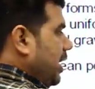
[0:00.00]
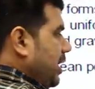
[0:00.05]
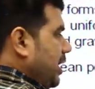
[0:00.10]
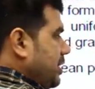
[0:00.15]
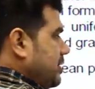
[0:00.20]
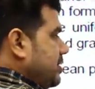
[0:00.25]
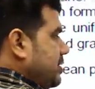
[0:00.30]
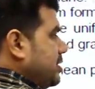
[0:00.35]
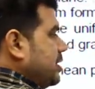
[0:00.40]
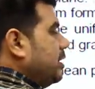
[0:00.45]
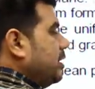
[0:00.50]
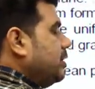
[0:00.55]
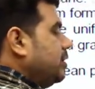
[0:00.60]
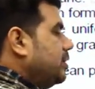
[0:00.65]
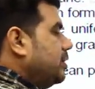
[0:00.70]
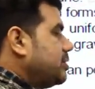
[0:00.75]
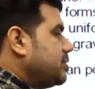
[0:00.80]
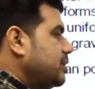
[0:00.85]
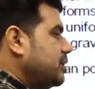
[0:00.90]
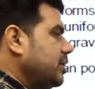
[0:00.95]
S,
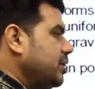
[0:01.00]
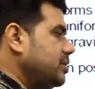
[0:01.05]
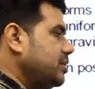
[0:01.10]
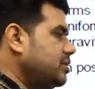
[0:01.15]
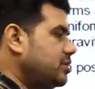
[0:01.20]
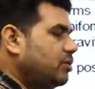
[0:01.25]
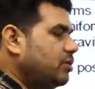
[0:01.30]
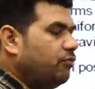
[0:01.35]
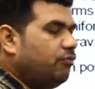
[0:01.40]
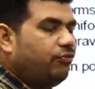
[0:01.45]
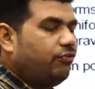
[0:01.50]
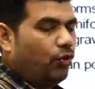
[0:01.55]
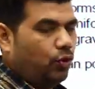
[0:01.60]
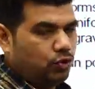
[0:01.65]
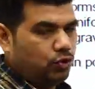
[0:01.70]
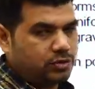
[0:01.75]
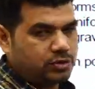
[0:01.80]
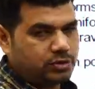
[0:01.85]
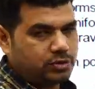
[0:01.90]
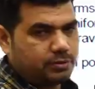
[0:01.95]
this is
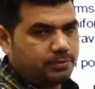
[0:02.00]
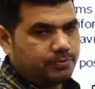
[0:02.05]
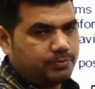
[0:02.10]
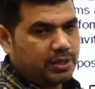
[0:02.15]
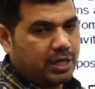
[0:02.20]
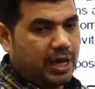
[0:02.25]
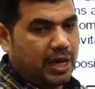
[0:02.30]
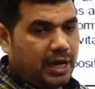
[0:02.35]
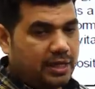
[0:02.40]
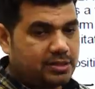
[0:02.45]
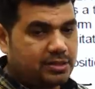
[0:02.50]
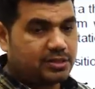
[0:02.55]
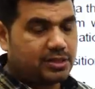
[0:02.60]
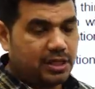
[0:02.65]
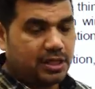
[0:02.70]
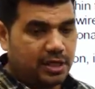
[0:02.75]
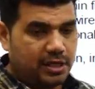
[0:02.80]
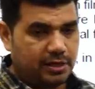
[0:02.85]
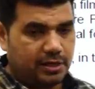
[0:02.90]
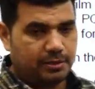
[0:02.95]
force. And
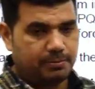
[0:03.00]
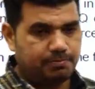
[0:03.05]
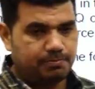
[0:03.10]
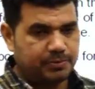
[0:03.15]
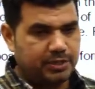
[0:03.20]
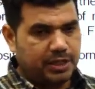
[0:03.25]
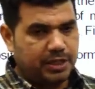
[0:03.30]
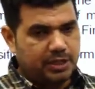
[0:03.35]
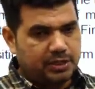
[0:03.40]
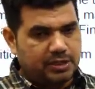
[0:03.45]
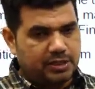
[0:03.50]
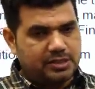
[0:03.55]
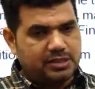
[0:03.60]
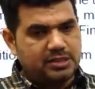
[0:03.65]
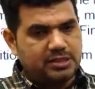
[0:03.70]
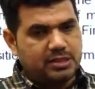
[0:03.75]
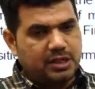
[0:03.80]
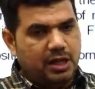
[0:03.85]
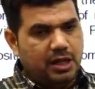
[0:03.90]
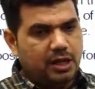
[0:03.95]
see here, this
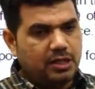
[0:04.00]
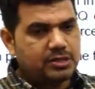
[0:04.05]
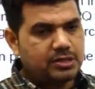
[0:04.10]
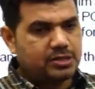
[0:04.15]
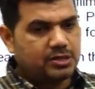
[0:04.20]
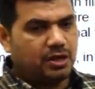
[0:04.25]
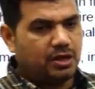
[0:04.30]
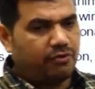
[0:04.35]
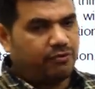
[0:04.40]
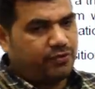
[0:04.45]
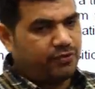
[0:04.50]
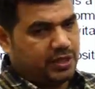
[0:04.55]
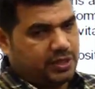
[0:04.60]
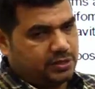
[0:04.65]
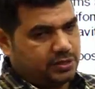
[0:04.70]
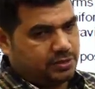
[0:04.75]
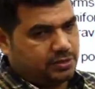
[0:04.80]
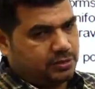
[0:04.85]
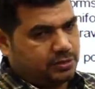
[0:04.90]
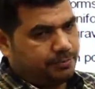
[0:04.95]
is a
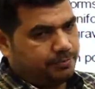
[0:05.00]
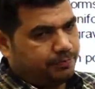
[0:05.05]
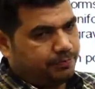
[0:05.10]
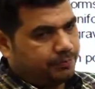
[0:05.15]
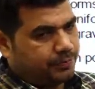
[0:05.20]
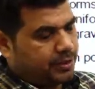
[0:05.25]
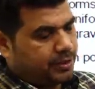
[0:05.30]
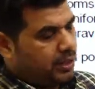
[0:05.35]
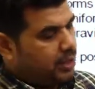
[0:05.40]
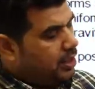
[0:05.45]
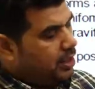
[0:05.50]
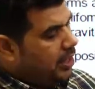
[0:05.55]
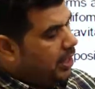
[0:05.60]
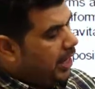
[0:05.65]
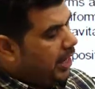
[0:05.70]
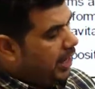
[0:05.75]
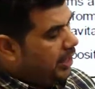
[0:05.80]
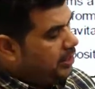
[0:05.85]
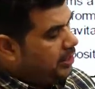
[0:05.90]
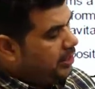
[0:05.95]
surface
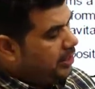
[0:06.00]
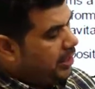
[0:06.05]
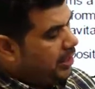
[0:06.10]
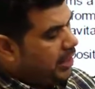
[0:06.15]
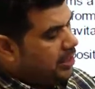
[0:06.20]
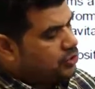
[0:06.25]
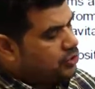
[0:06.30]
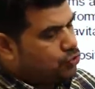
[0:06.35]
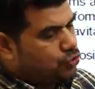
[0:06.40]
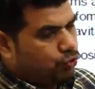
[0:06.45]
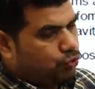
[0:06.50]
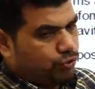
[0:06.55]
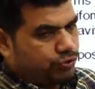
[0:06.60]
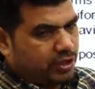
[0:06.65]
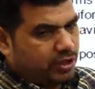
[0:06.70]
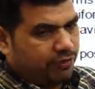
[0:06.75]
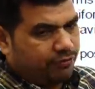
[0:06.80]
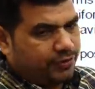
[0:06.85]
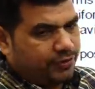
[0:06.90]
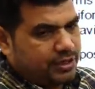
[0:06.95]
and it has two
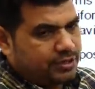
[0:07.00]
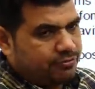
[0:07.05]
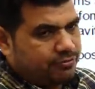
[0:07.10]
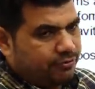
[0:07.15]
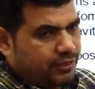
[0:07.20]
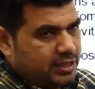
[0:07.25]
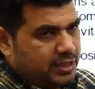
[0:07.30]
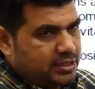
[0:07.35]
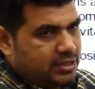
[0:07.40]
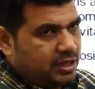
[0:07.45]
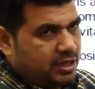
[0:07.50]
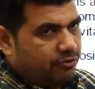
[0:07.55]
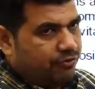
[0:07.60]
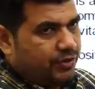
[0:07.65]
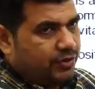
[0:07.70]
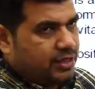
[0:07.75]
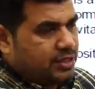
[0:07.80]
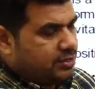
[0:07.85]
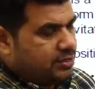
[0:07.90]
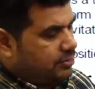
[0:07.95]
surface, one
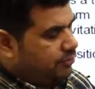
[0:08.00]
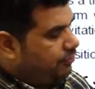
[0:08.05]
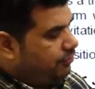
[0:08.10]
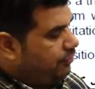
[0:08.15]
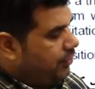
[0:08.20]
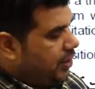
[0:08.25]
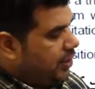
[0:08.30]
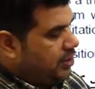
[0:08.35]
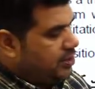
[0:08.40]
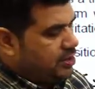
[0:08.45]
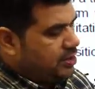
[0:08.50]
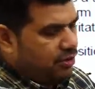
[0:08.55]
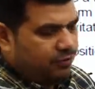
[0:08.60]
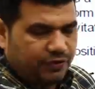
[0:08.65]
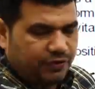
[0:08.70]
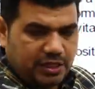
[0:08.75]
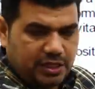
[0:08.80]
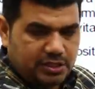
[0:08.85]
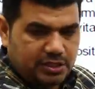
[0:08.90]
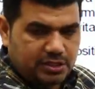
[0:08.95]
surface front
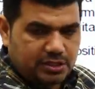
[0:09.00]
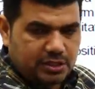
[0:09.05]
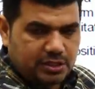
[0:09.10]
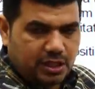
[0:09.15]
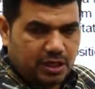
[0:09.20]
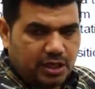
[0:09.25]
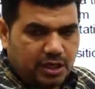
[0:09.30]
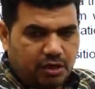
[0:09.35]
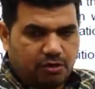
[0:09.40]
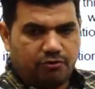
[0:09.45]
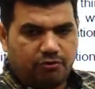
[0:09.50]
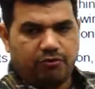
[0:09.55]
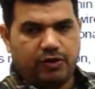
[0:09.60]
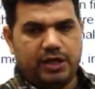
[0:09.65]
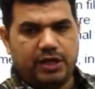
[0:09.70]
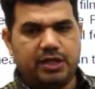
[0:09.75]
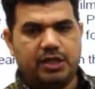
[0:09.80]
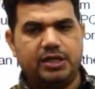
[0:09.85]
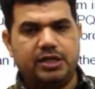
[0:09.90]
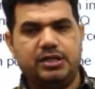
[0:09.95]
surface,
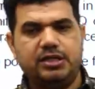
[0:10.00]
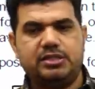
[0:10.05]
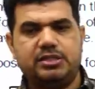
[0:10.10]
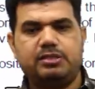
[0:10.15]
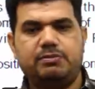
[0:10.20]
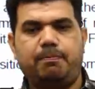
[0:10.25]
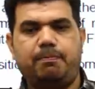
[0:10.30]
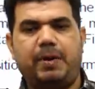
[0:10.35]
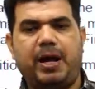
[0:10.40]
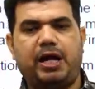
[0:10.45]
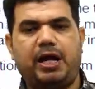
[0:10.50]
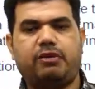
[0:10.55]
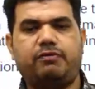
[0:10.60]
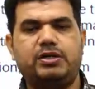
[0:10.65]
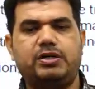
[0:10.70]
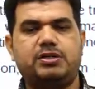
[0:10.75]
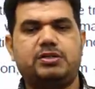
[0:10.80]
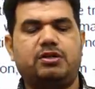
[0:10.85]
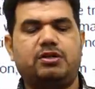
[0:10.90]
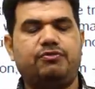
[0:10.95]
one is
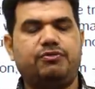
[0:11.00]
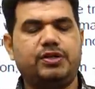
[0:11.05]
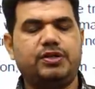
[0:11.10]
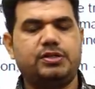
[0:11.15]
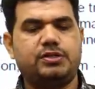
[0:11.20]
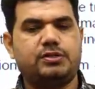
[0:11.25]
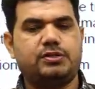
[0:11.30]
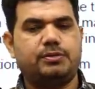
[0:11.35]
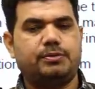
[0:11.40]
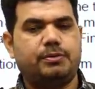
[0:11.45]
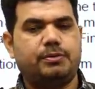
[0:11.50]
backward surface.